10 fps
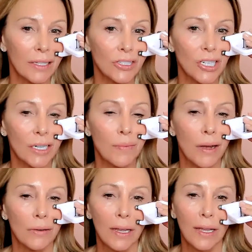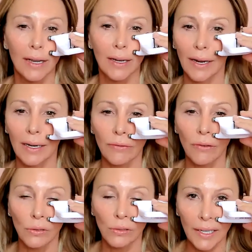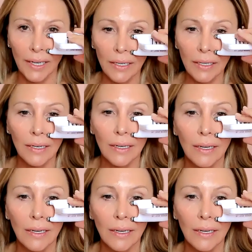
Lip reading: the cheekbone, kind of holding